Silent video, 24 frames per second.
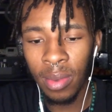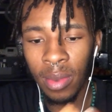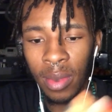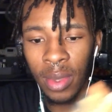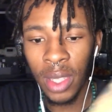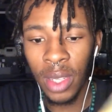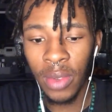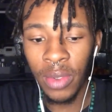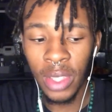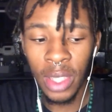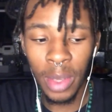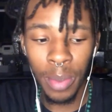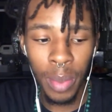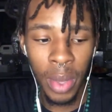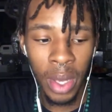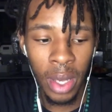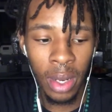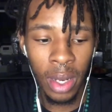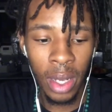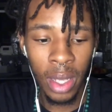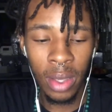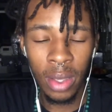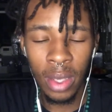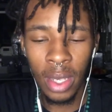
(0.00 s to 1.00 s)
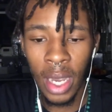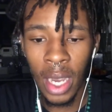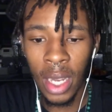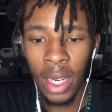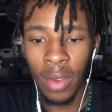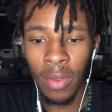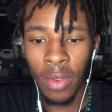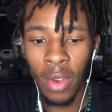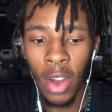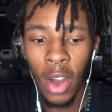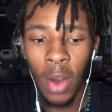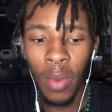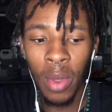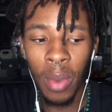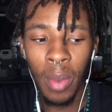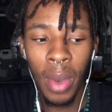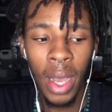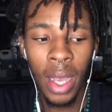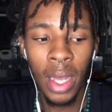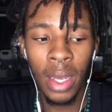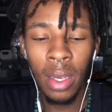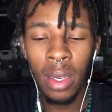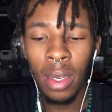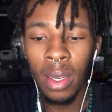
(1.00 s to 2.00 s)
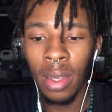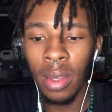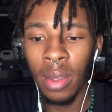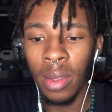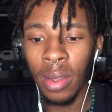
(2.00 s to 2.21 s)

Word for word: There is a big need to kind of calm the mind.